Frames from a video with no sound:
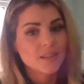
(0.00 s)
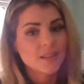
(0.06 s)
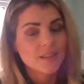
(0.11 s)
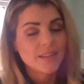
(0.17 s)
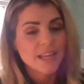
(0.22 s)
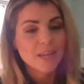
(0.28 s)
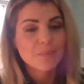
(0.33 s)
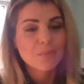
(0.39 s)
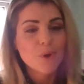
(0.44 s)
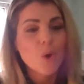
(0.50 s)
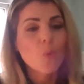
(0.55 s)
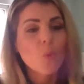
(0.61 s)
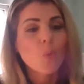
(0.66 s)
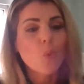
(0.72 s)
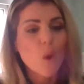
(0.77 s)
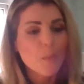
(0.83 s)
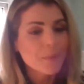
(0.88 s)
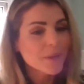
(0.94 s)
They can put a
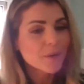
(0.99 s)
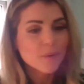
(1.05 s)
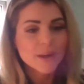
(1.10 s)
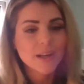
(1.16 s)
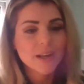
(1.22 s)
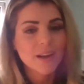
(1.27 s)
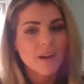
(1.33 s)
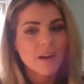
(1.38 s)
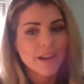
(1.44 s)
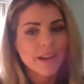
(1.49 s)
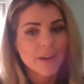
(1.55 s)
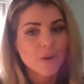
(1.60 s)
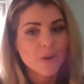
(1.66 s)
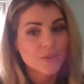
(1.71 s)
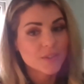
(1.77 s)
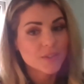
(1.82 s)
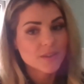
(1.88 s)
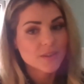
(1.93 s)
whopping great lie
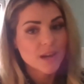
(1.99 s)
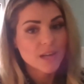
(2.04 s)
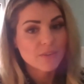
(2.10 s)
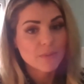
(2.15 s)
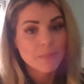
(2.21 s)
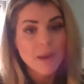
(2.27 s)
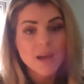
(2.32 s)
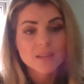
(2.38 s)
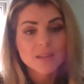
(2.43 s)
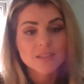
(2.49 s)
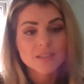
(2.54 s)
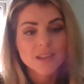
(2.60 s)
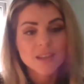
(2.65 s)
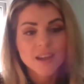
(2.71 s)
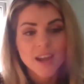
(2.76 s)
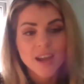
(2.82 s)
on the side of a bus,